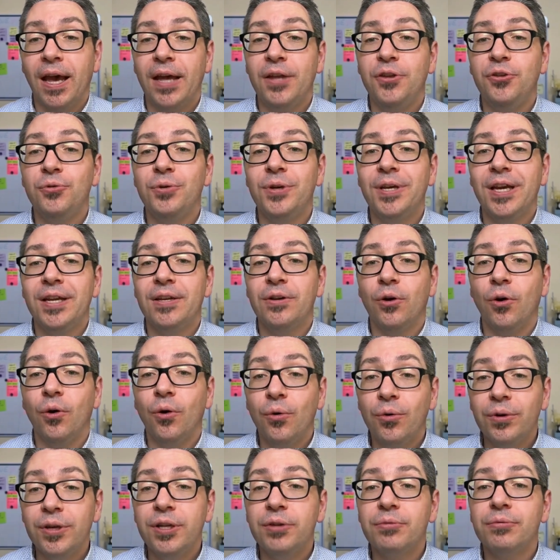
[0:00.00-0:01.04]
And you can
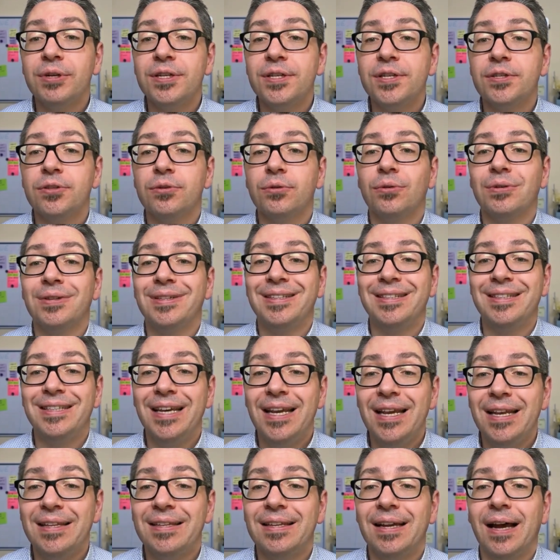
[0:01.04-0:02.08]
only restore
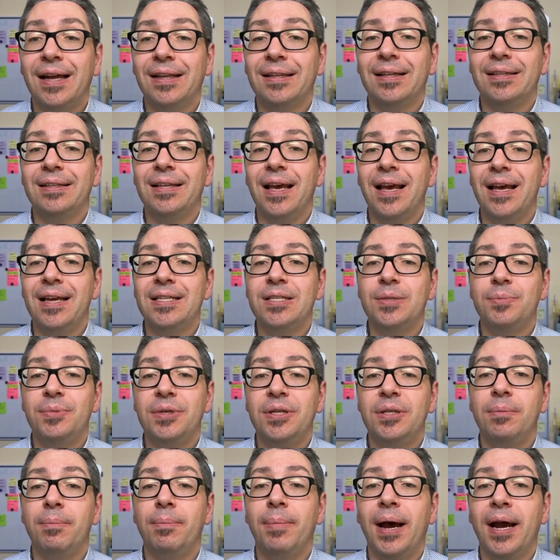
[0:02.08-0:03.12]
data that has
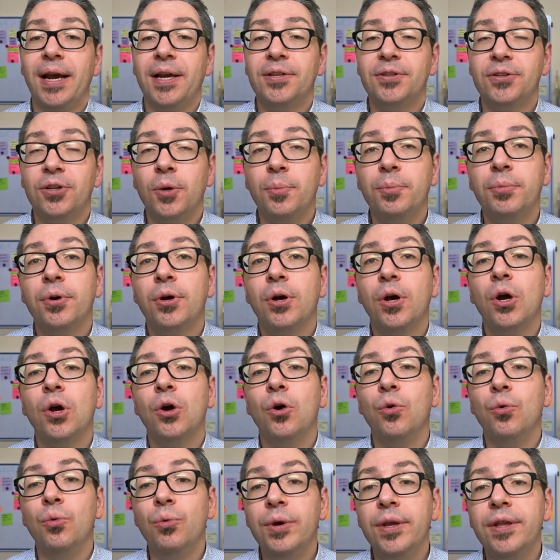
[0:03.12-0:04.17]
been backed up
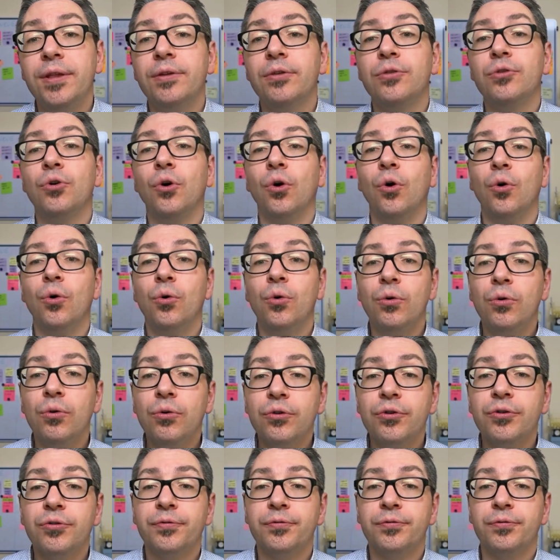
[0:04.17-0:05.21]
with an
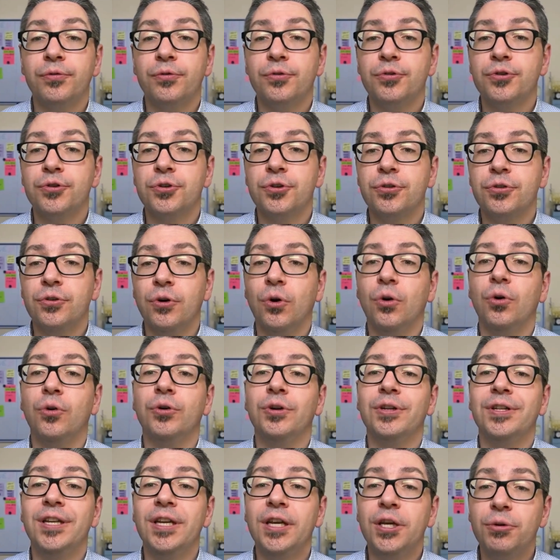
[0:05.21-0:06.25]
older version
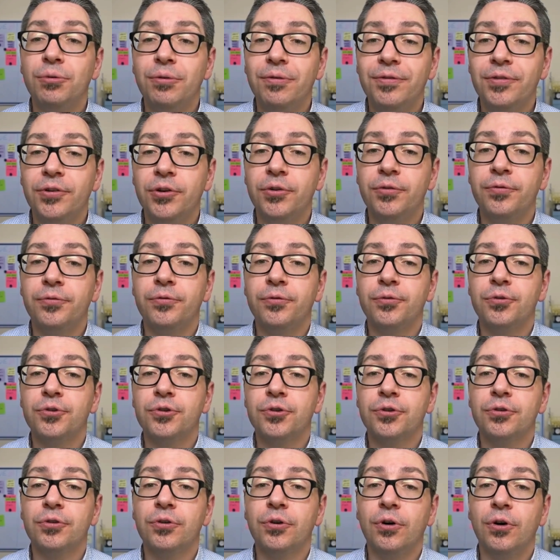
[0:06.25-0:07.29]
or an equivalent
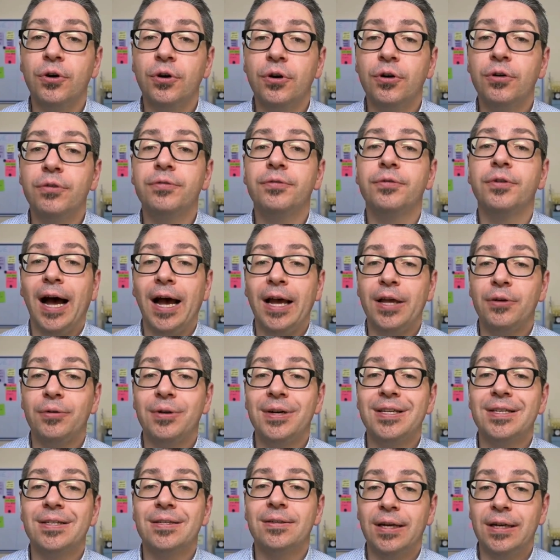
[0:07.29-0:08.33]
version of
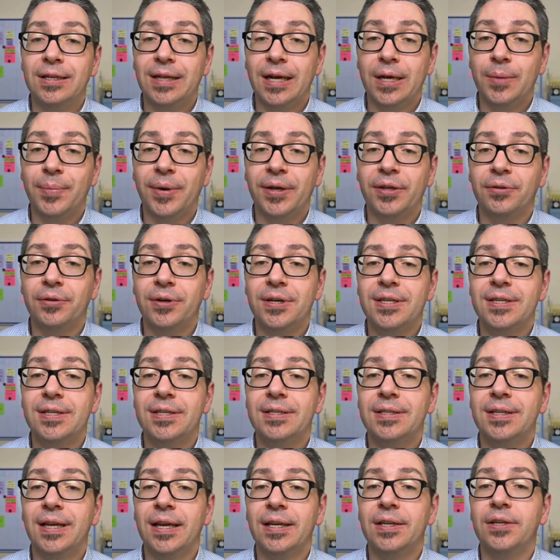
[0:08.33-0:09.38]
iOS and
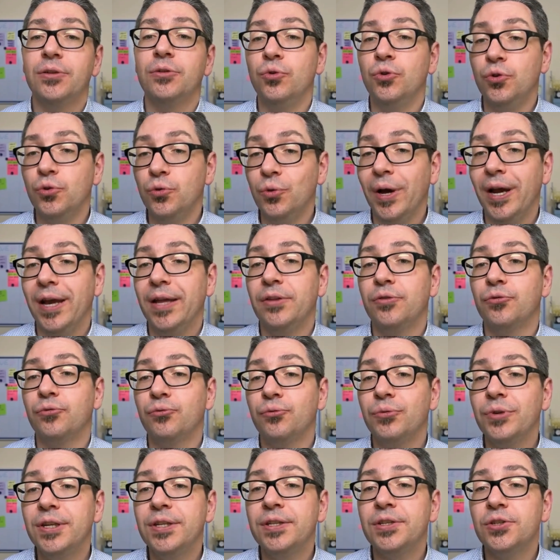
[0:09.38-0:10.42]
iPadOS that you had
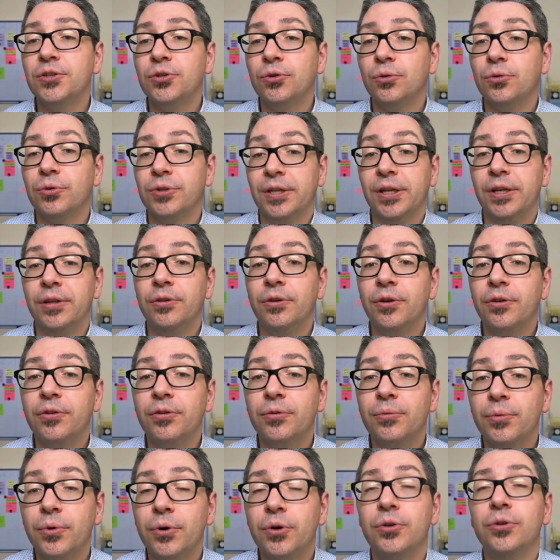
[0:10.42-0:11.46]
reinstalled. In
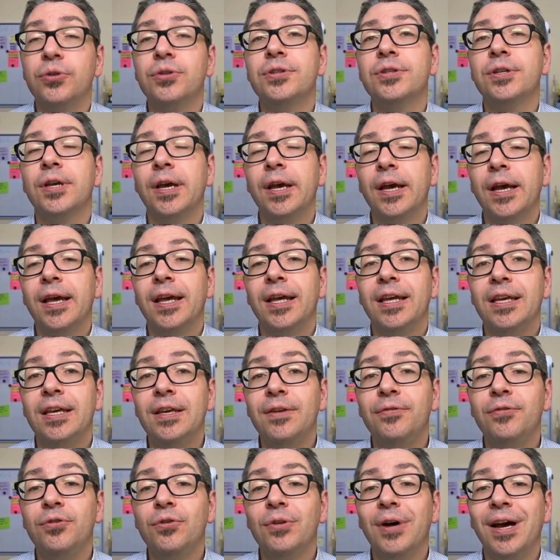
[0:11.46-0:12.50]
other words,
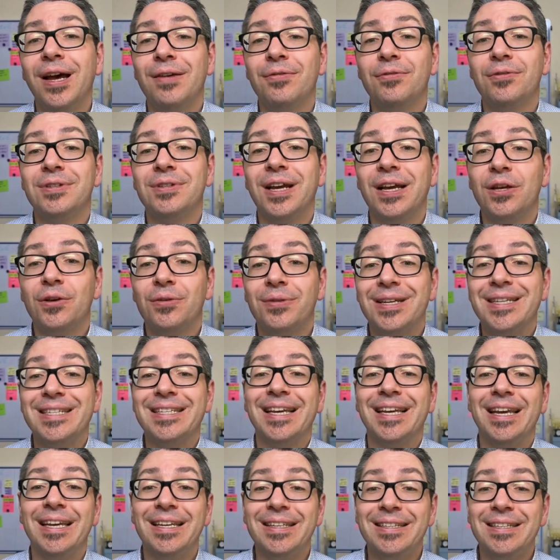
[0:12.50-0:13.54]
if you have an
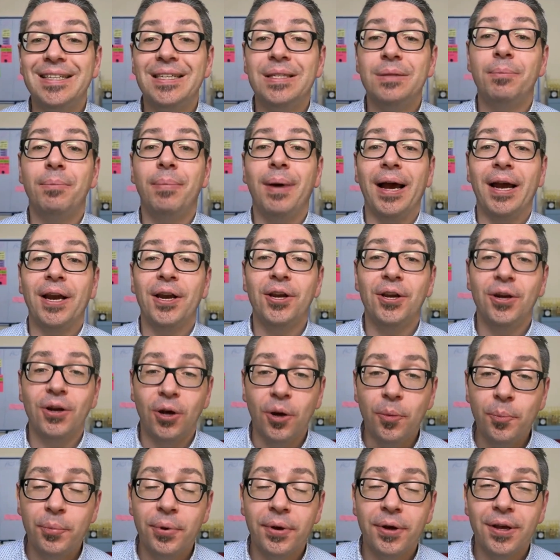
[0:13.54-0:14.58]
iOS 18
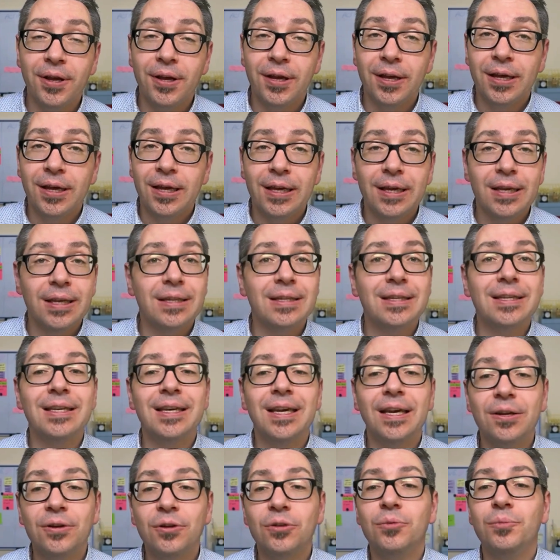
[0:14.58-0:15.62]
backup, it
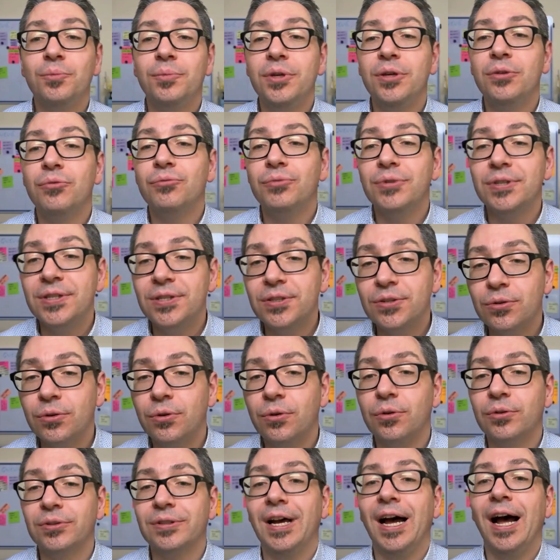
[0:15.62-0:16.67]
cannot be
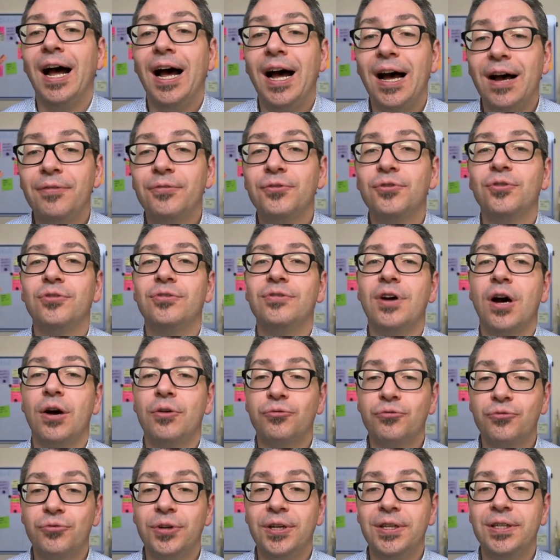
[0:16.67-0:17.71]
restored after
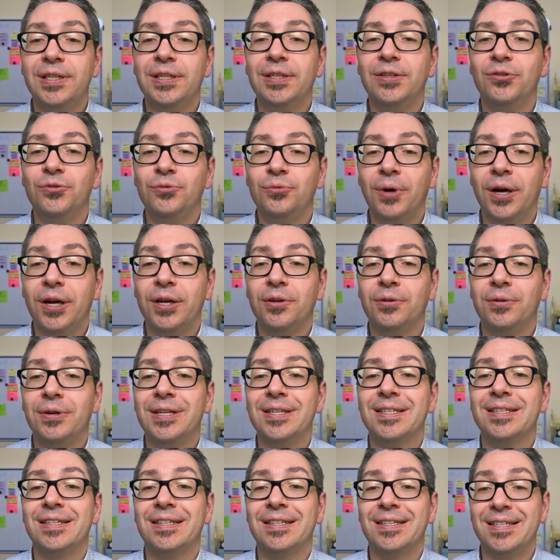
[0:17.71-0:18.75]
downgrading to
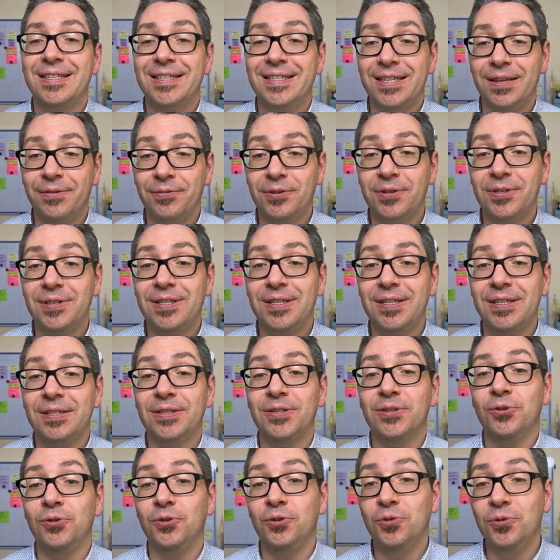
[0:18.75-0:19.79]
iOS
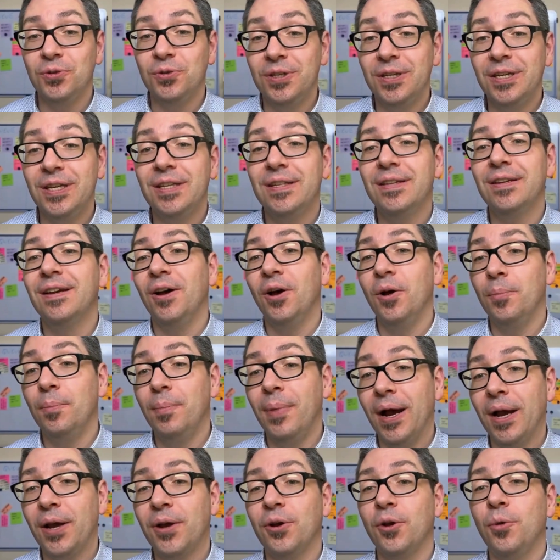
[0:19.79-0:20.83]
17. So you need a
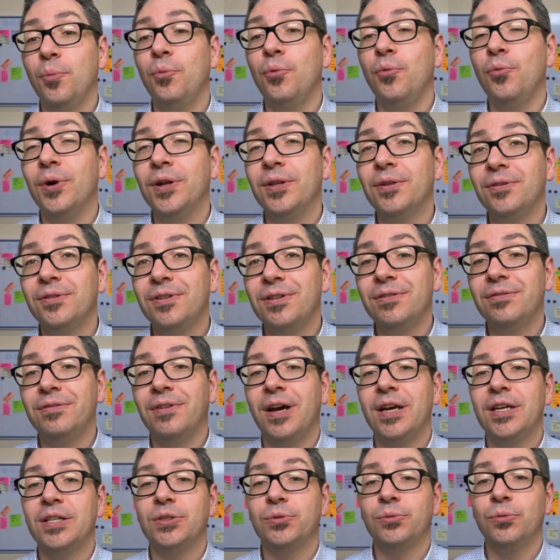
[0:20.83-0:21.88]
backup when the
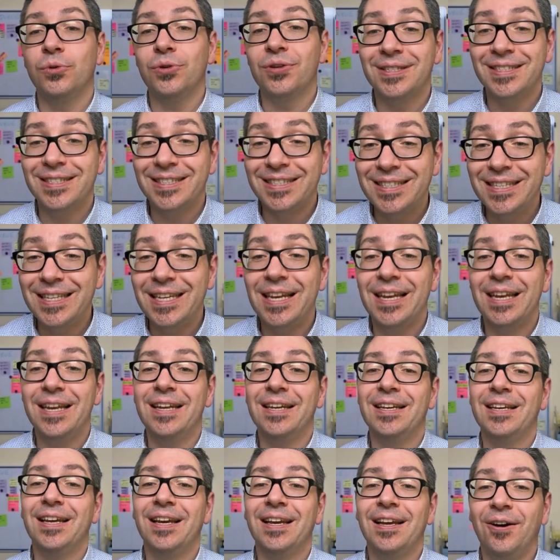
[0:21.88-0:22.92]
device was
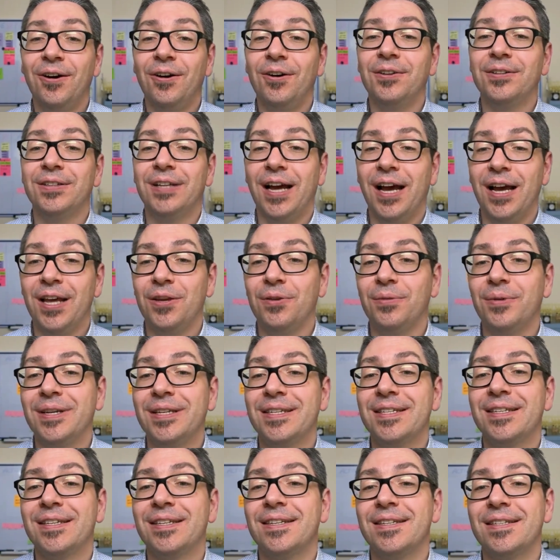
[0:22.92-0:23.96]
still on
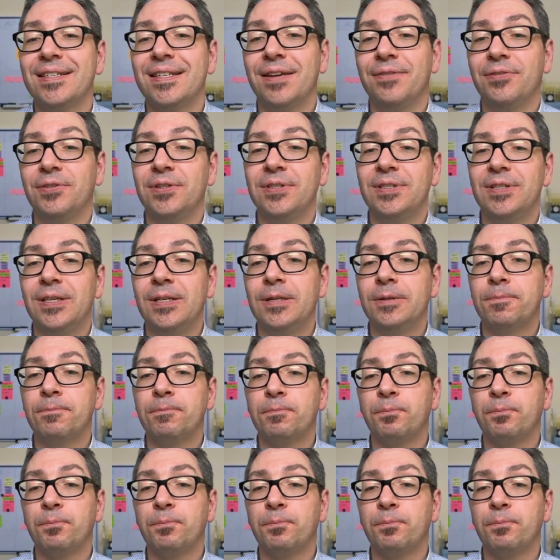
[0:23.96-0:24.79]
iOS 17.